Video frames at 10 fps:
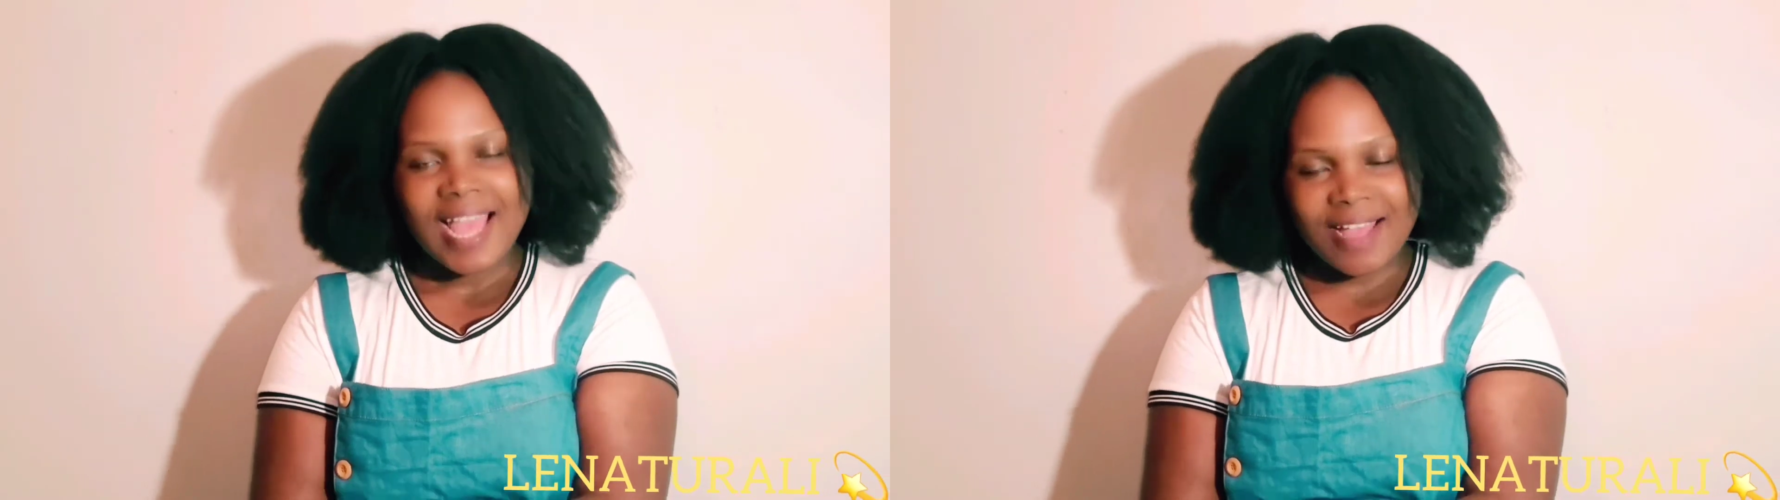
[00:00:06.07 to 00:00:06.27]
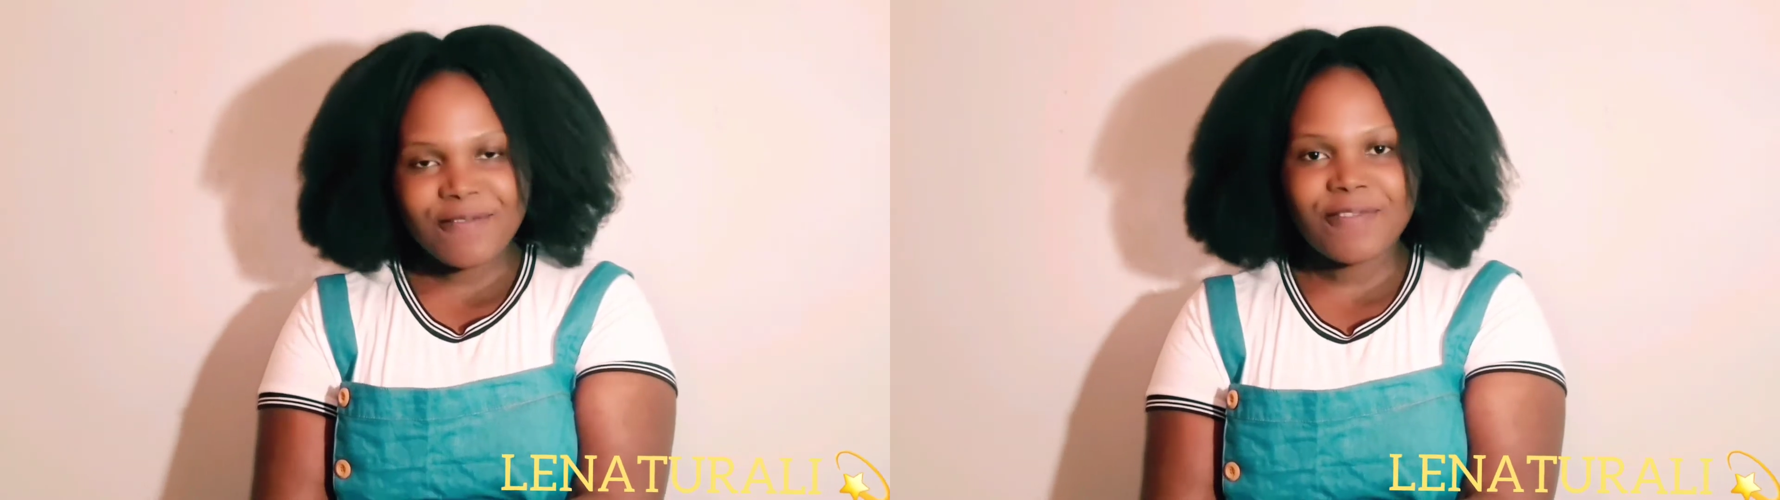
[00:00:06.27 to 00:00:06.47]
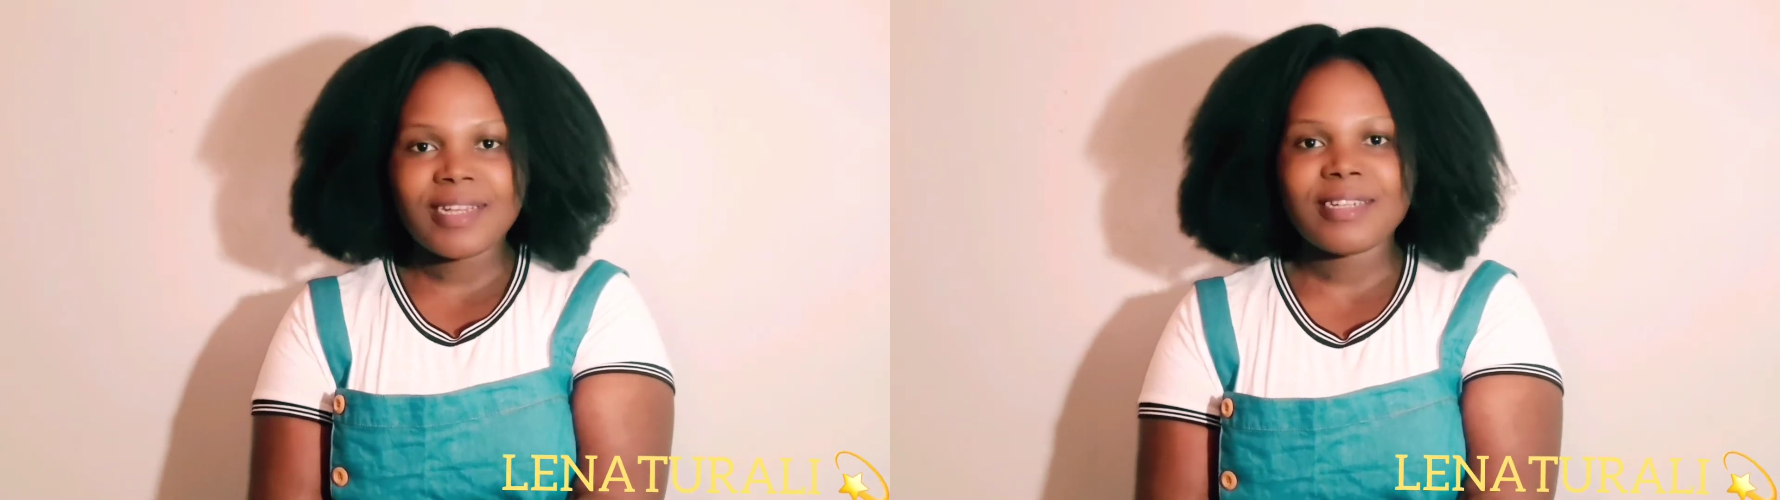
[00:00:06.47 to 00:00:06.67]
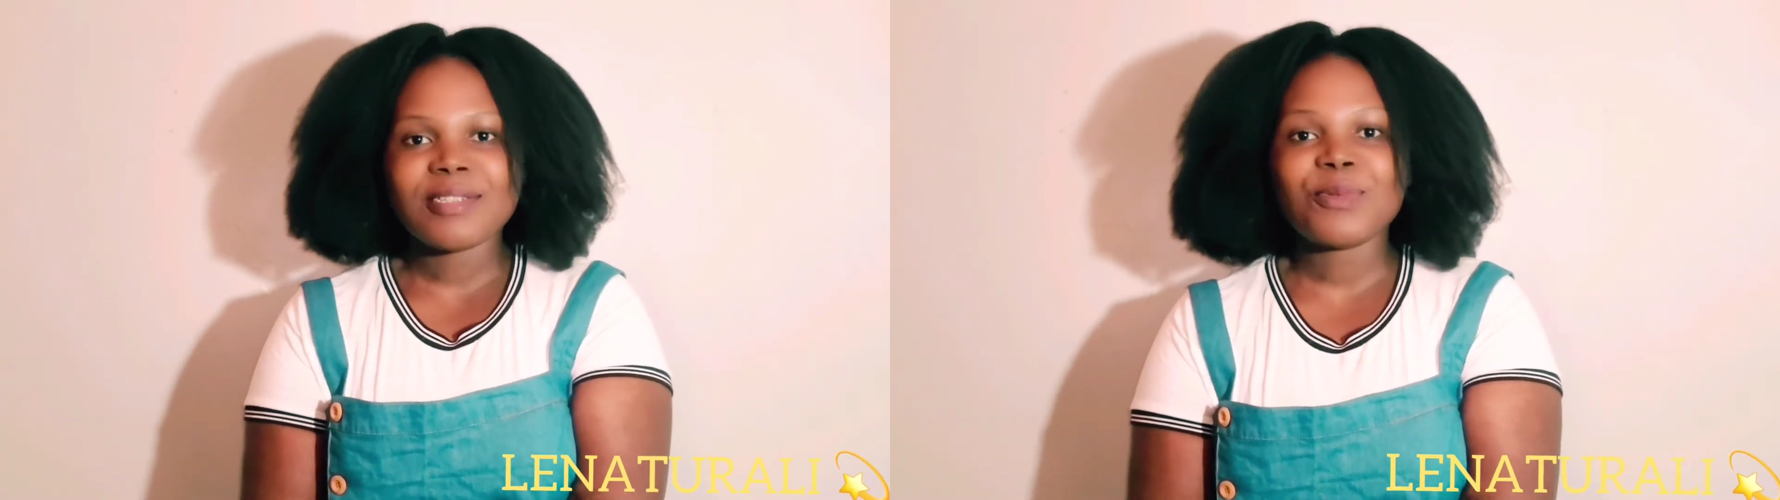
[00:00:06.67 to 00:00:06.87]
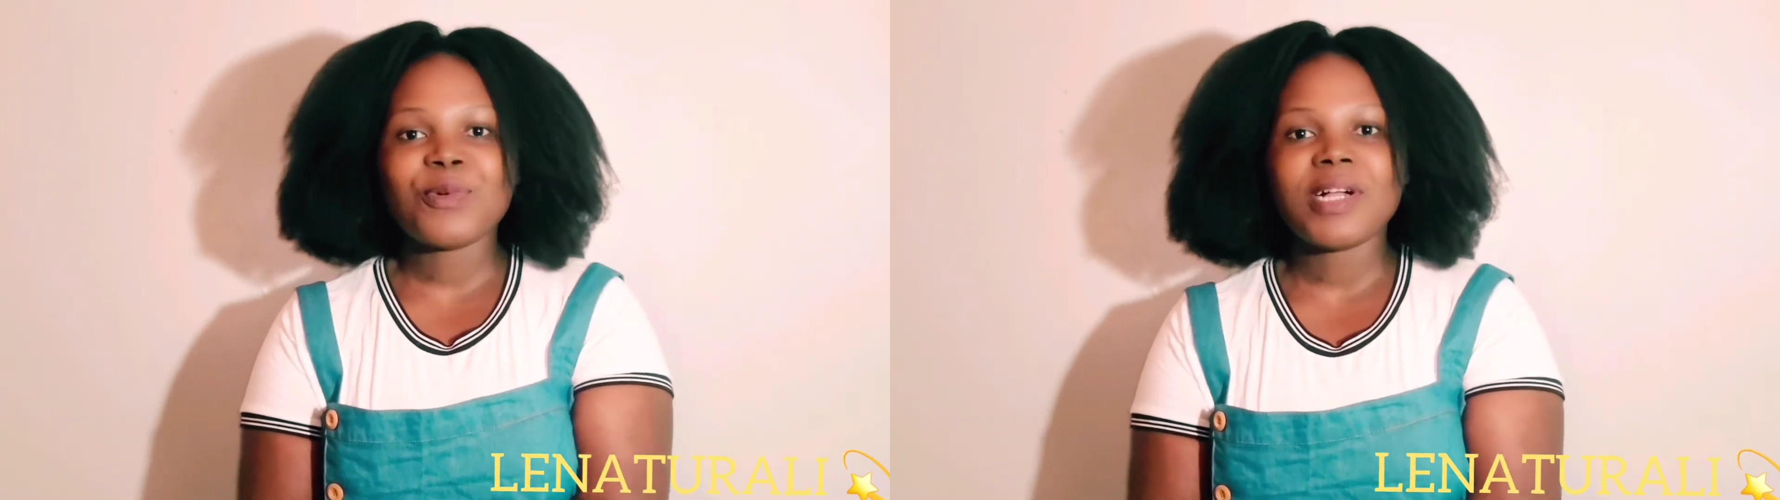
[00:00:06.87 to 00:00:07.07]
I'm fine
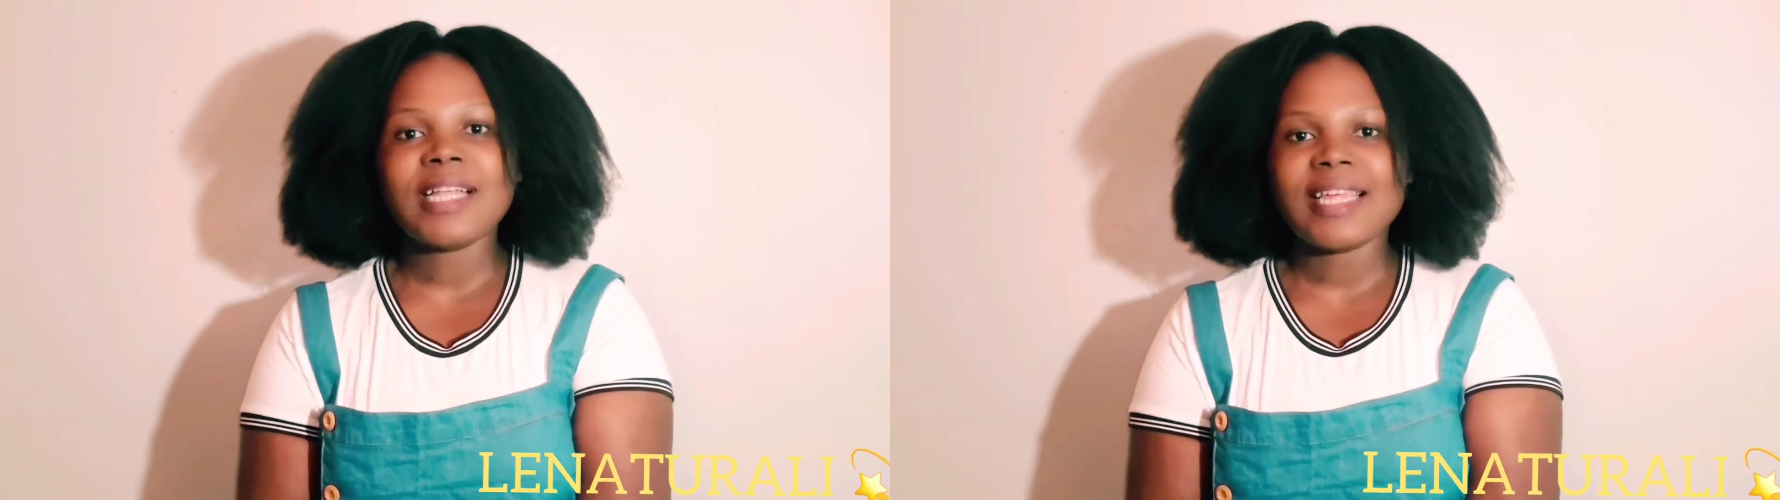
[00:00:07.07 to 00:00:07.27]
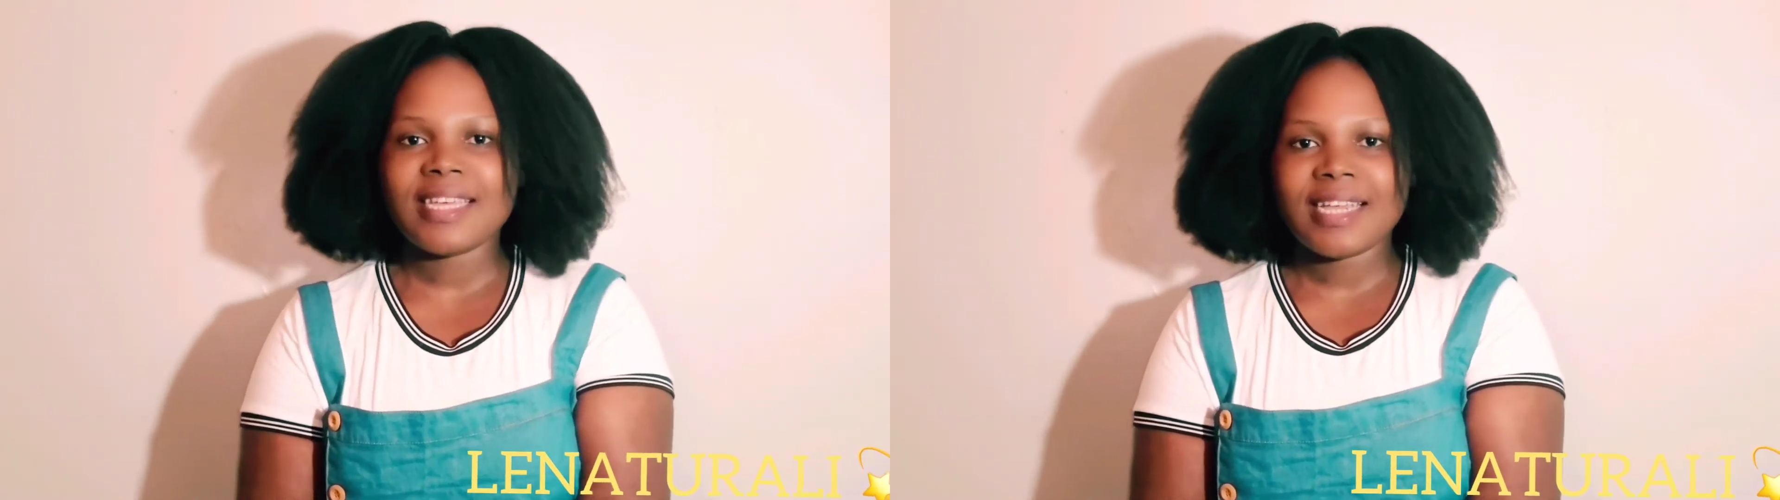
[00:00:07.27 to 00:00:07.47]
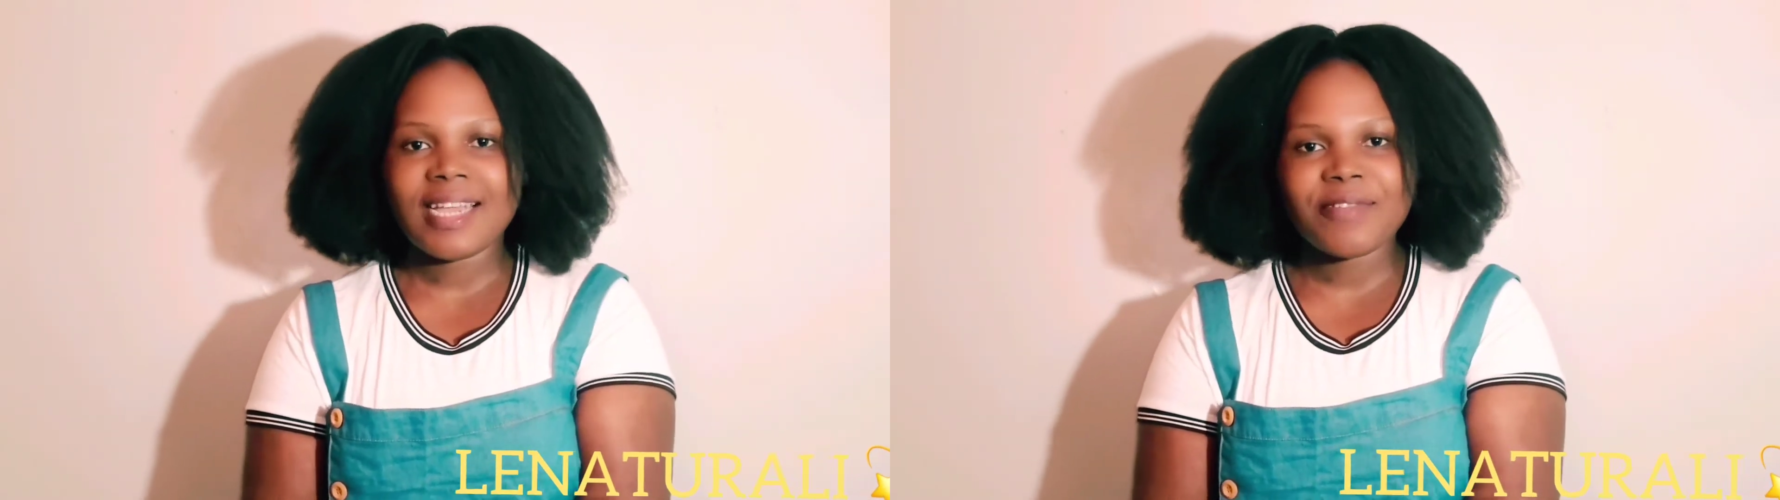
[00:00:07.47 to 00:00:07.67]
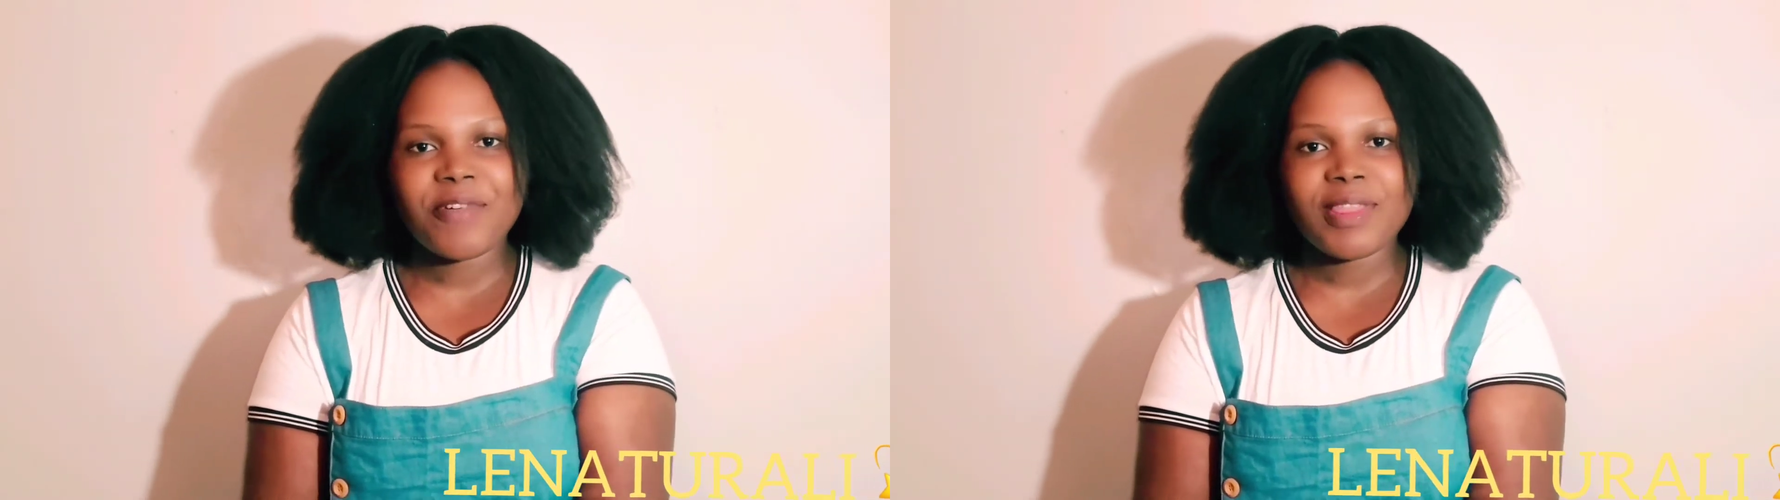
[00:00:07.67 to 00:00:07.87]
as well. I thank God